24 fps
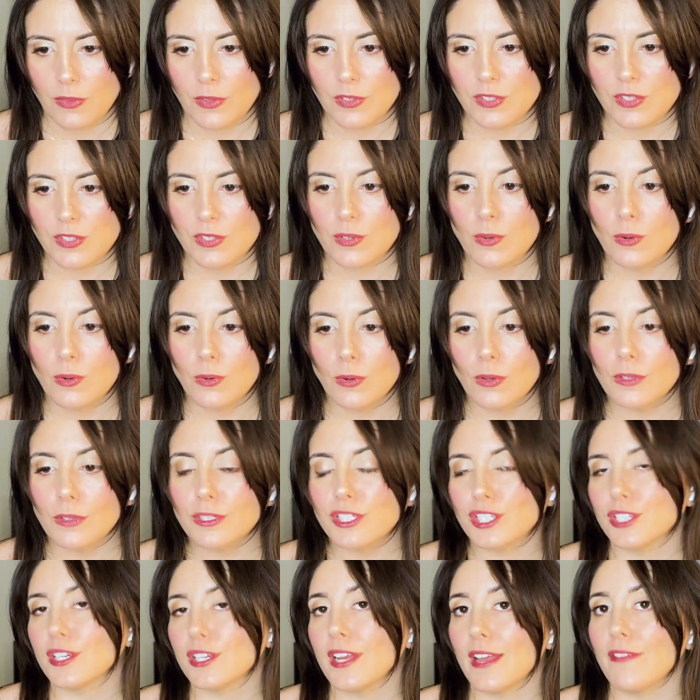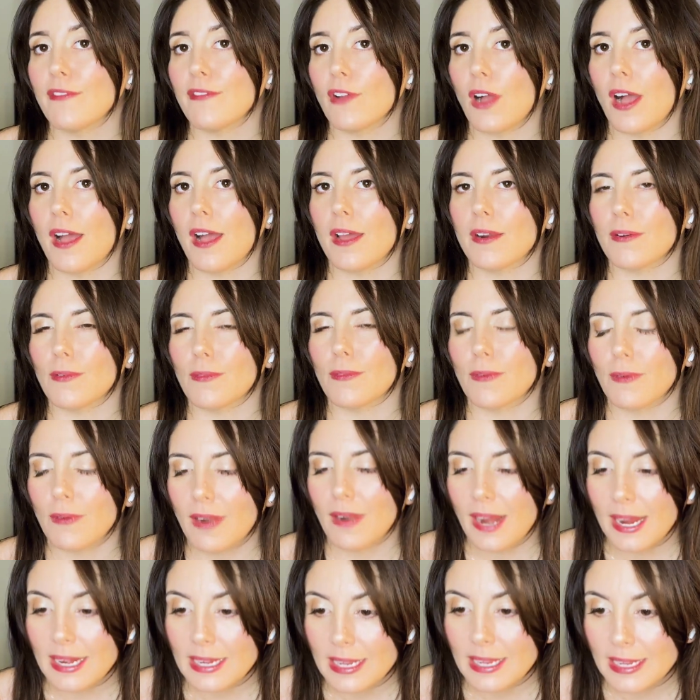The school should have gone
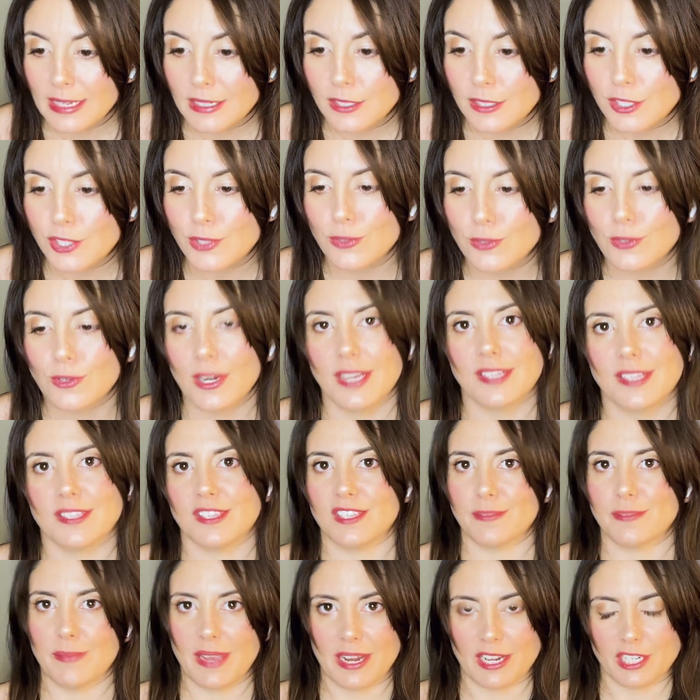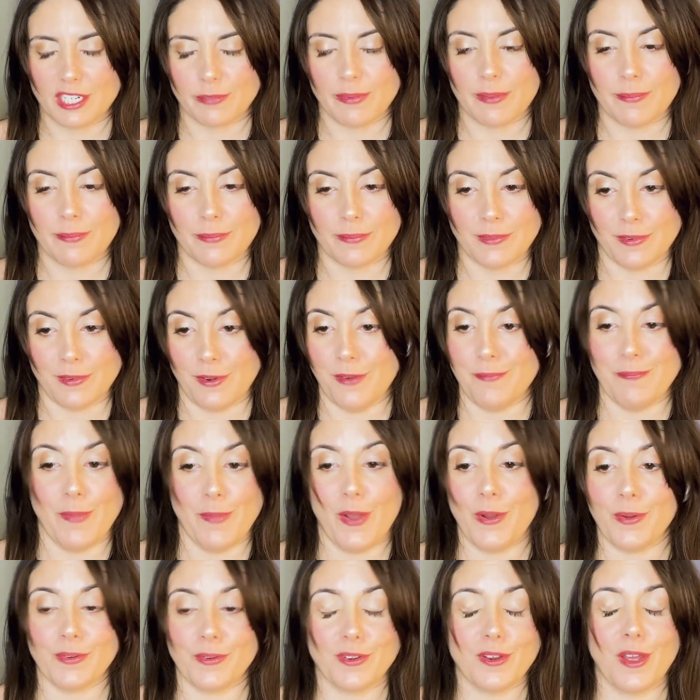right into crisis management
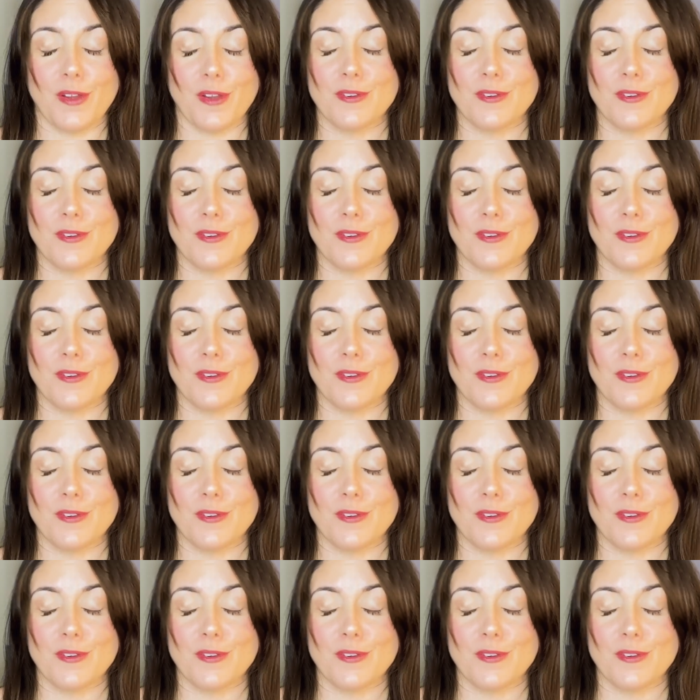mode,